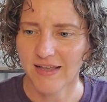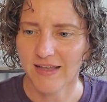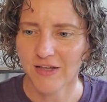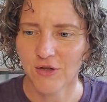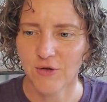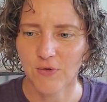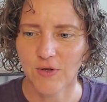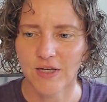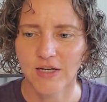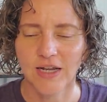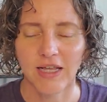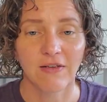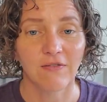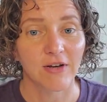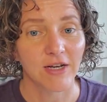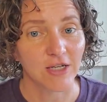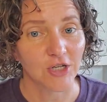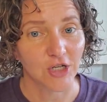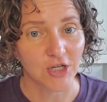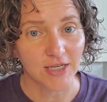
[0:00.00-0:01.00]
You can
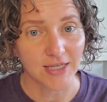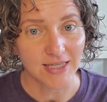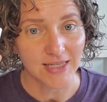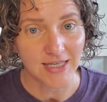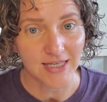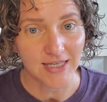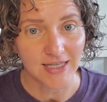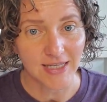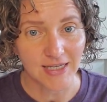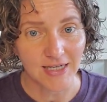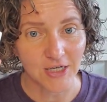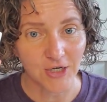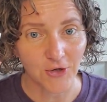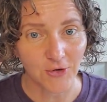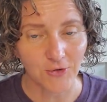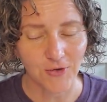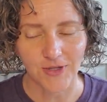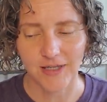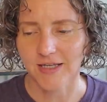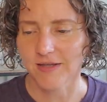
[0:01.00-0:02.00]
even ingest these
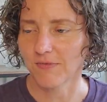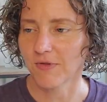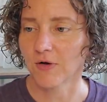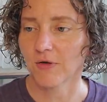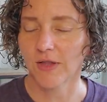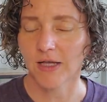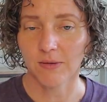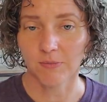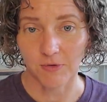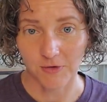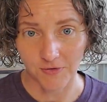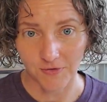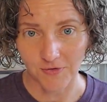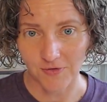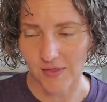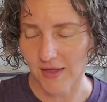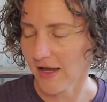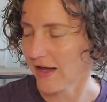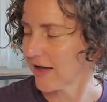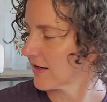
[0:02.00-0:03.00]
internally. They're labeled
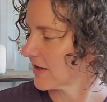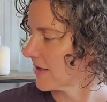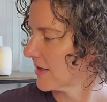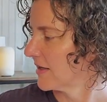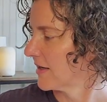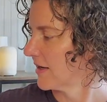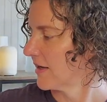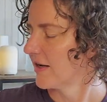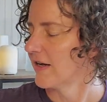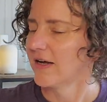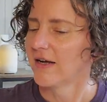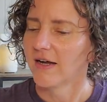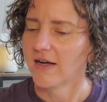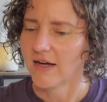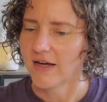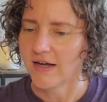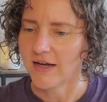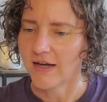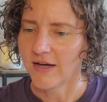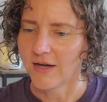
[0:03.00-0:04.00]
for that.
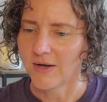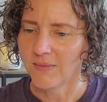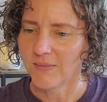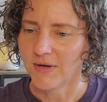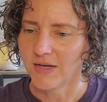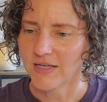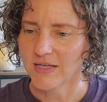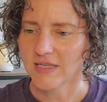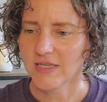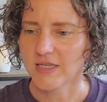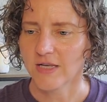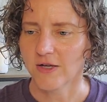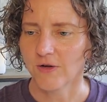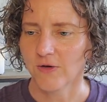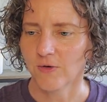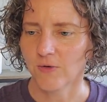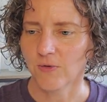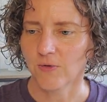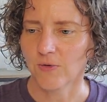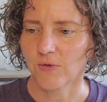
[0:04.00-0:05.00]

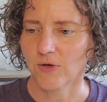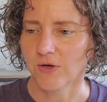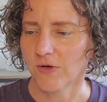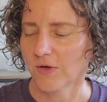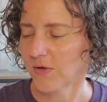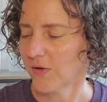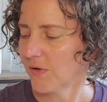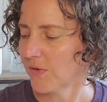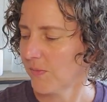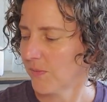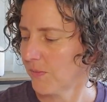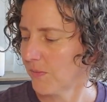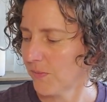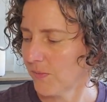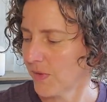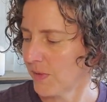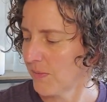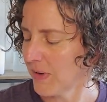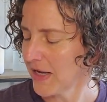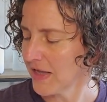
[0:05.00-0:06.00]
So
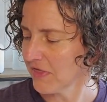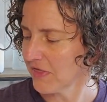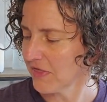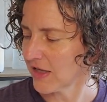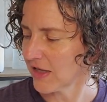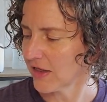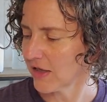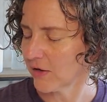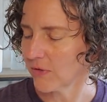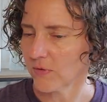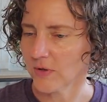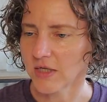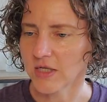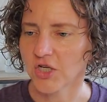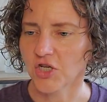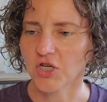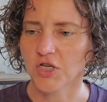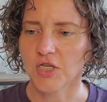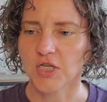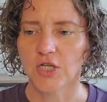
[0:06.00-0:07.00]
the main thing, though, is
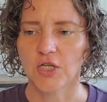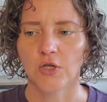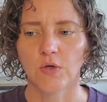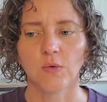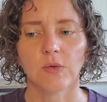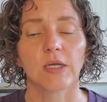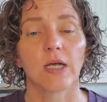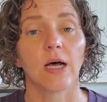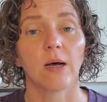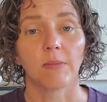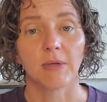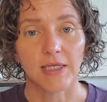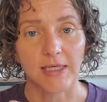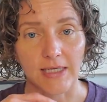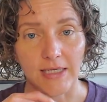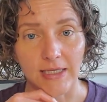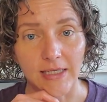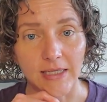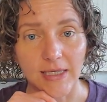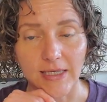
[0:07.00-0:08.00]
just to use common
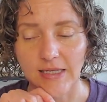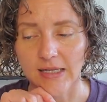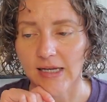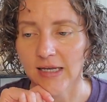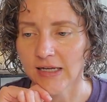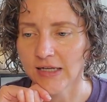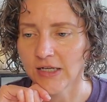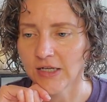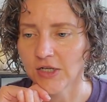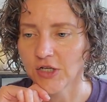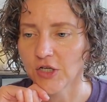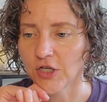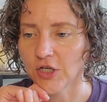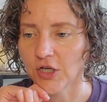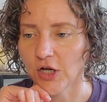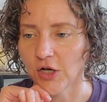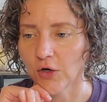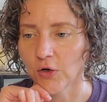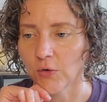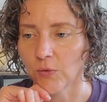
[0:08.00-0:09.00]
sense and to
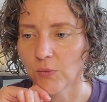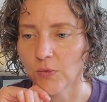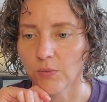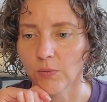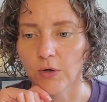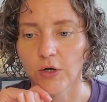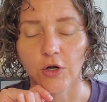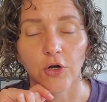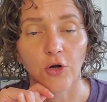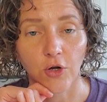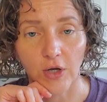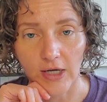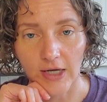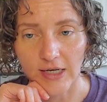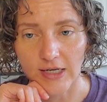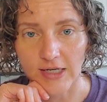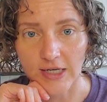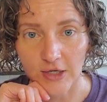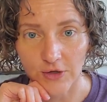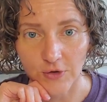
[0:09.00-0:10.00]
go with what your
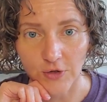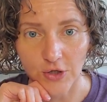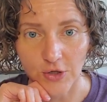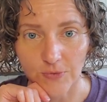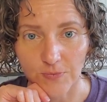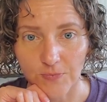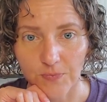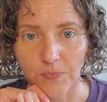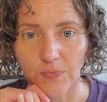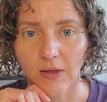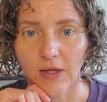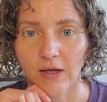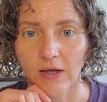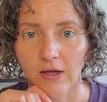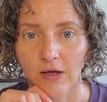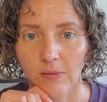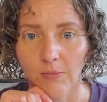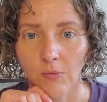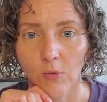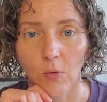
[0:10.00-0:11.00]
gut tells you,
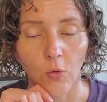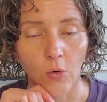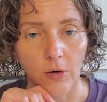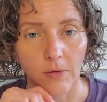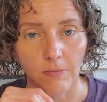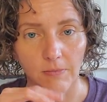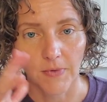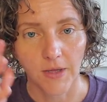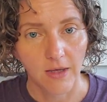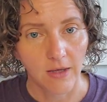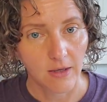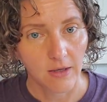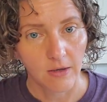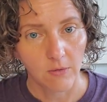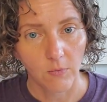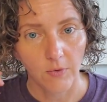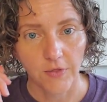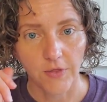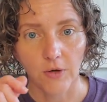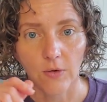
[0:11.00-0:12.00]
or
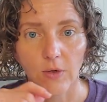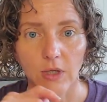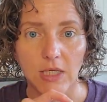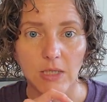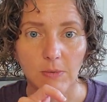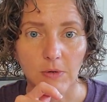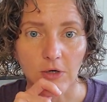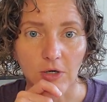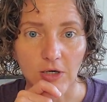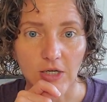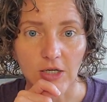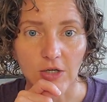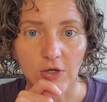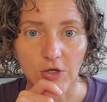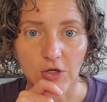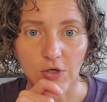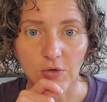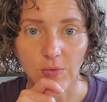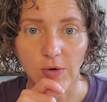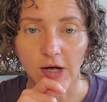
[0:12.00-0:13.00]
what the Holy Spirit
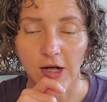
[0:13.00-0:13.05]
tells you.